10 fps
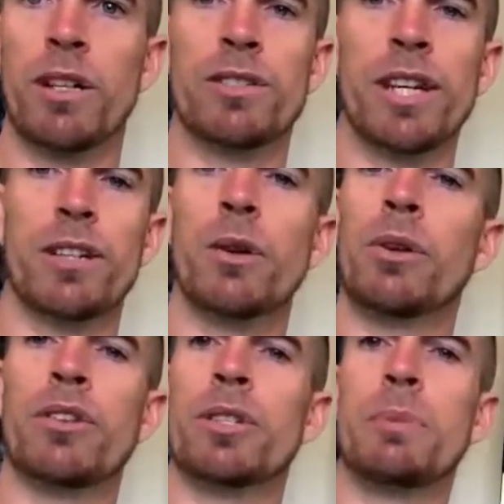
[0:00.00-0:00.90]
it's like
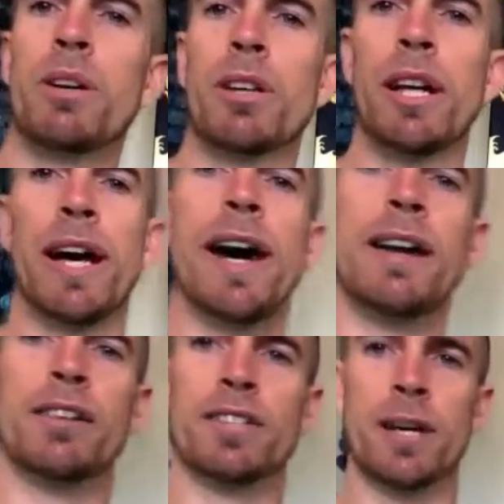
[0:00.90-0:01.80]
no other spirulina I
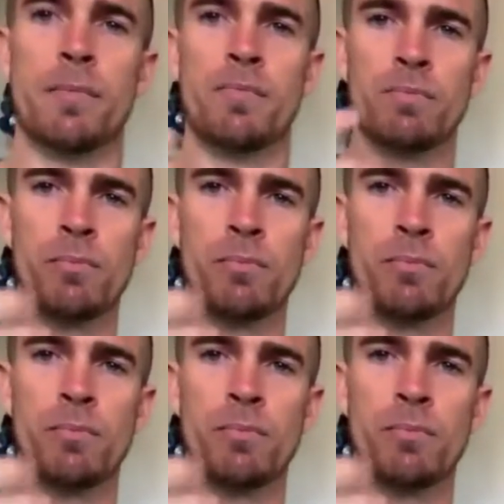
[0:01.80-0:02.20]
had. It's like